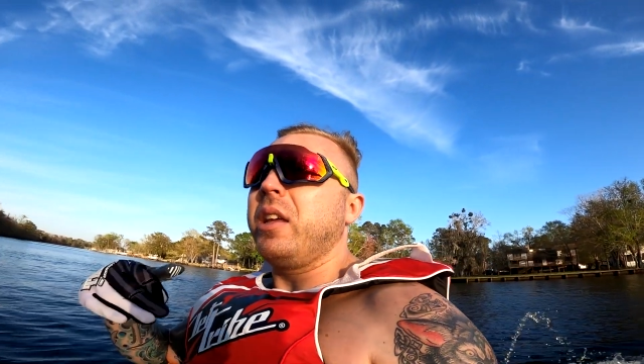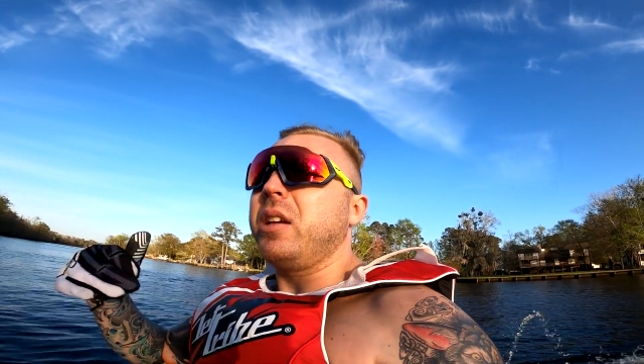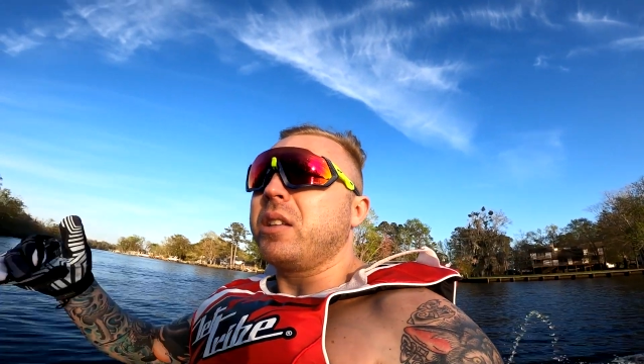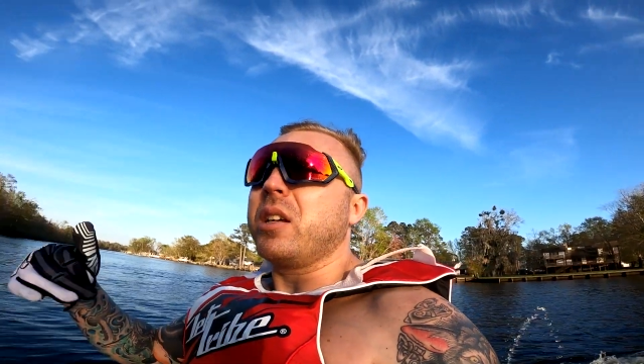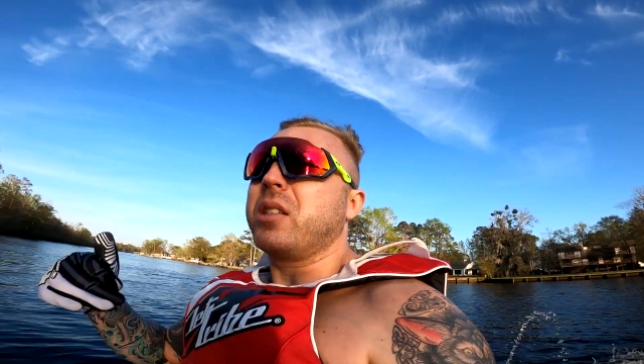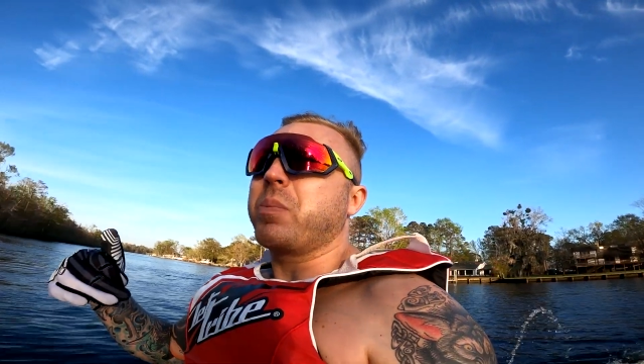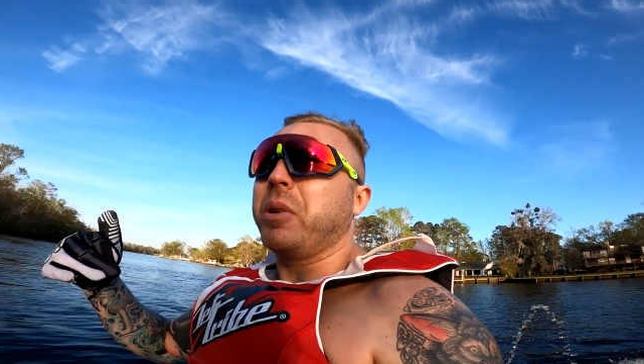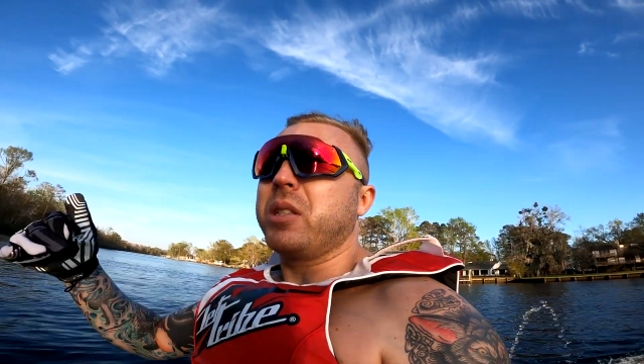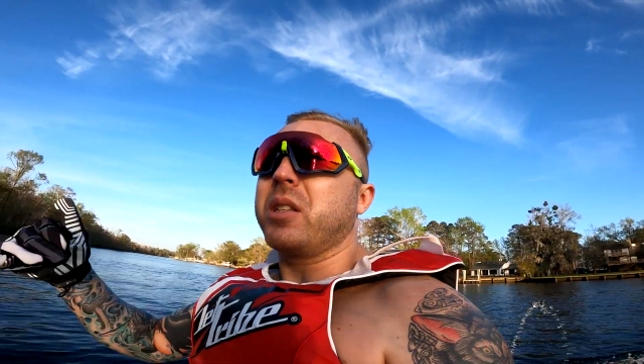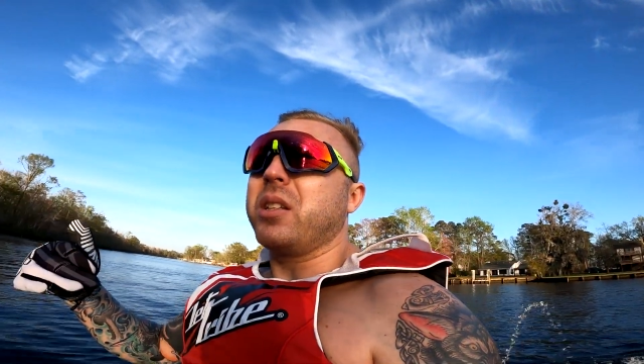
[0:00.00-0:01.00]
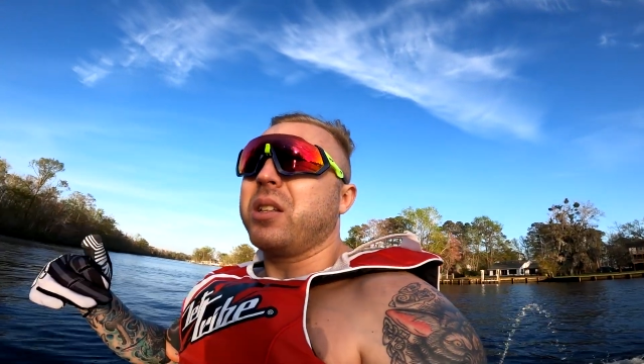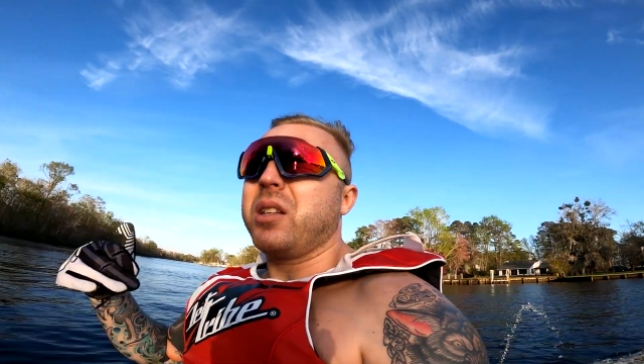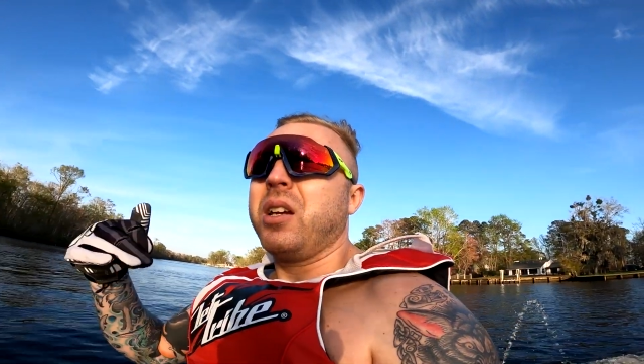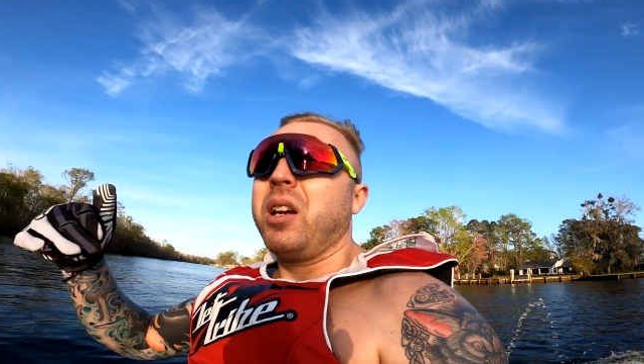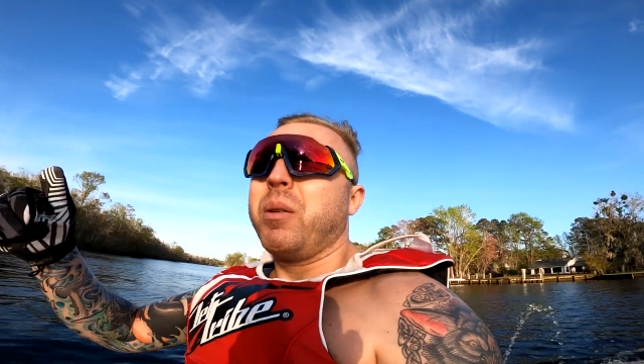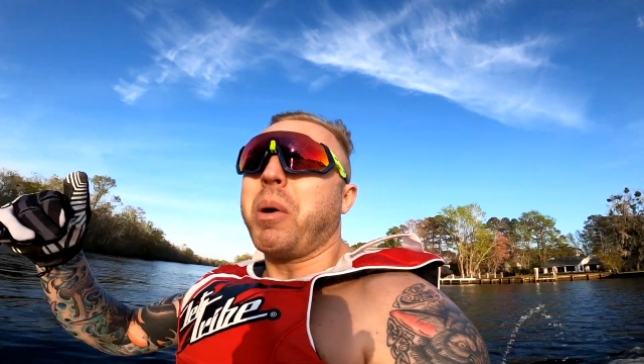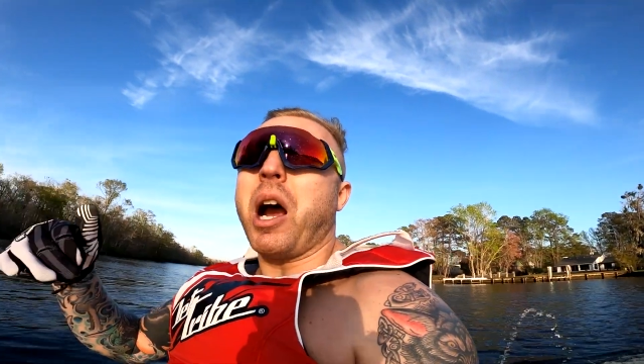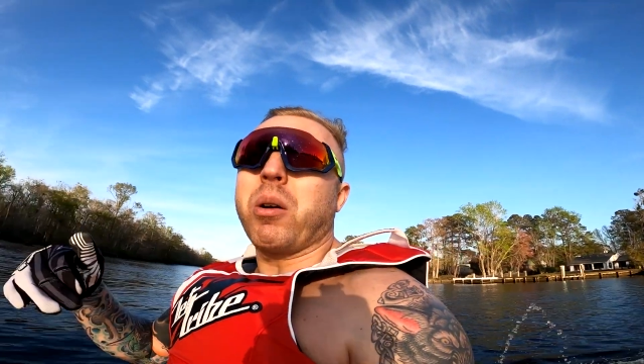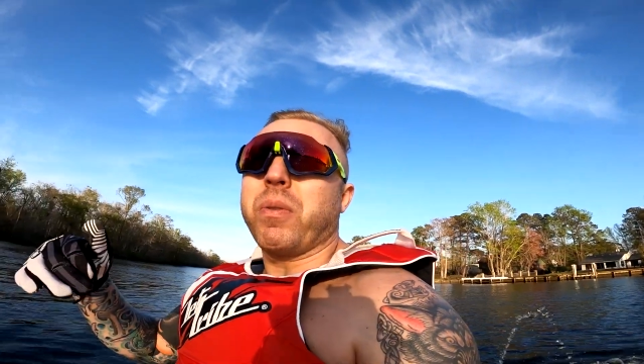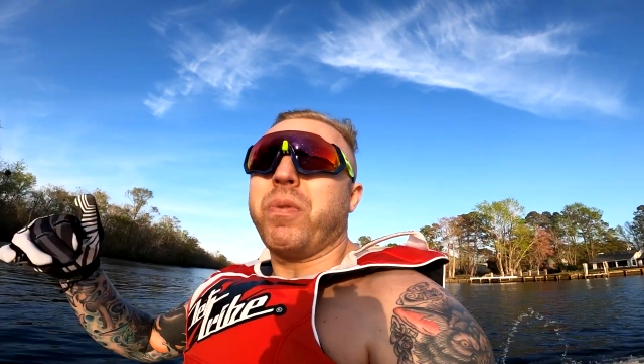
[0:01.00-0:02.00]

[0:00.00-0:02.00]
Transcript: think it does splits the power